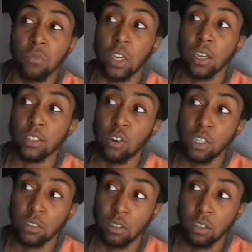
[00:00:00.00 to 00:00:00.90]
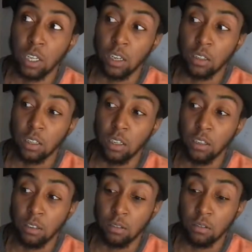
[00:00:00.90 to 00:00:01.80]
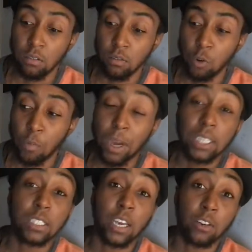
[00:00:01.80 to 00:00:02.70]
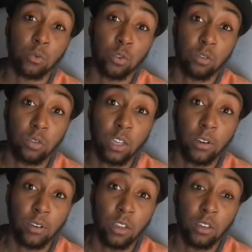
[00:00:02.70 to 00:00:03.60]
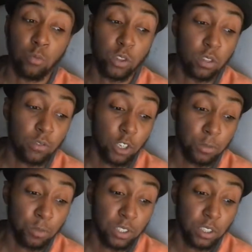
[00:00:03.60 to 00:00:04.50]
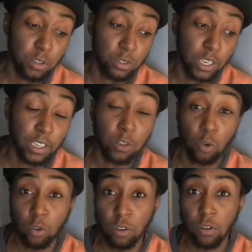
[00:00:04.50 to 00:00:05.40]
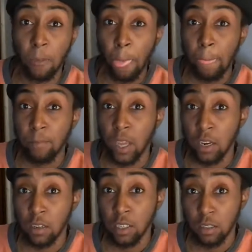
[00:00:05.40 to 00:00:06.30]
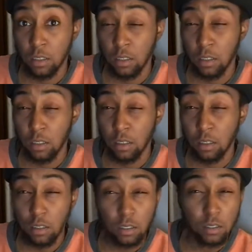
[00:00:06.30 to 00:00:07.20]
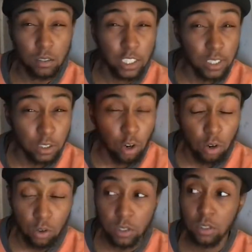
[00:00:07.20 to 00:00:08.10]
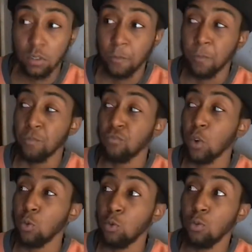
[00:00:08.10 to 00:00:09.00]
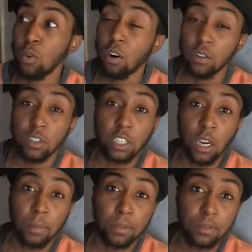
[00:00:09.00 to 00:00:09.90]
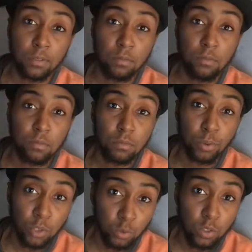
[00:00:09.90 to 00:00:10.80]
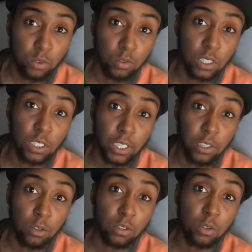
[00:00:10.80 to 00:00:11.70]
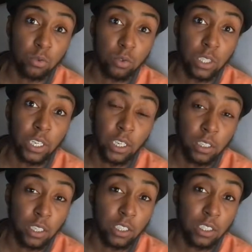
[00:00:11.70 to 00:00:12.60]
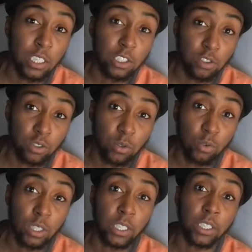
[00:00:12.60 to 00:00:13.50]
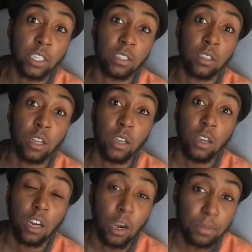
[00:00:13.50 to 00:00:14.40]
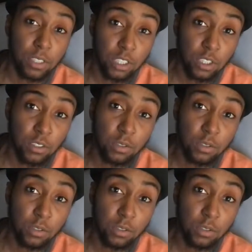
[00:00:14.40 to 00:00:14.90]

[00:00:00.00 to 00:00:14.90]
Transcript: And I started to look at in on my side of the world and and with the available materials that I can order at a, a decent cost, who are the top producers and leaders? Who's leading in the industry? Who's leading in competitions?